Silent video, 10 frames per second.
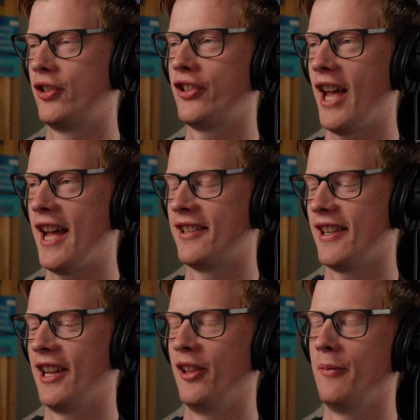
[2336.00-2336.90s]
just to add to
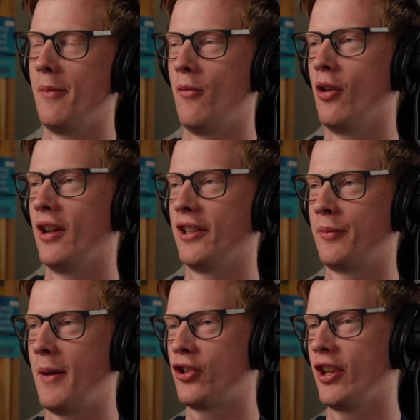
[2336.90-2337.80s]
that a little bit more,
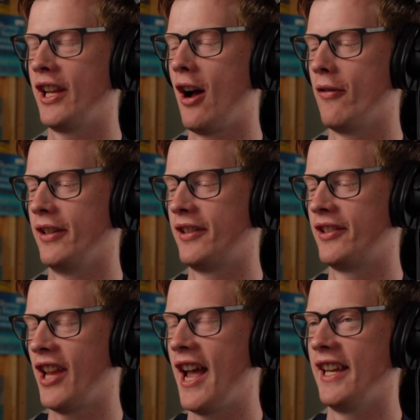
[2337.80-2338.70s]
especially I would
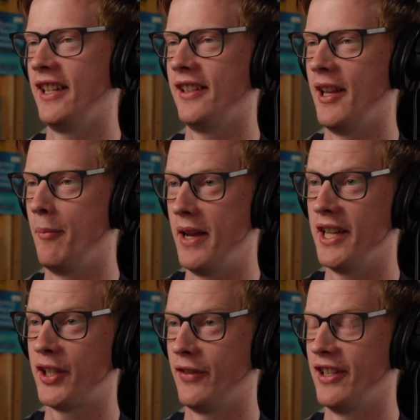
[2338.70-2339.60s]
say in
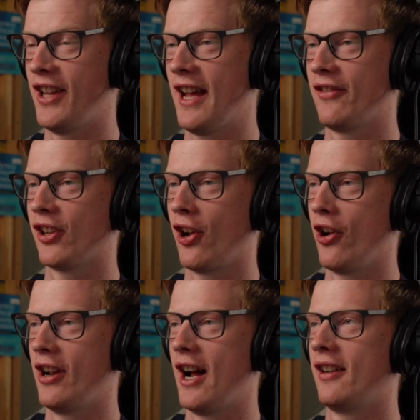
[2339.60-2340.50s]
Beersford, South
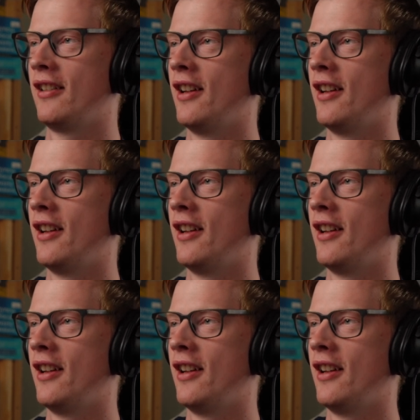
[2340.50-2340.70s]
Dakota,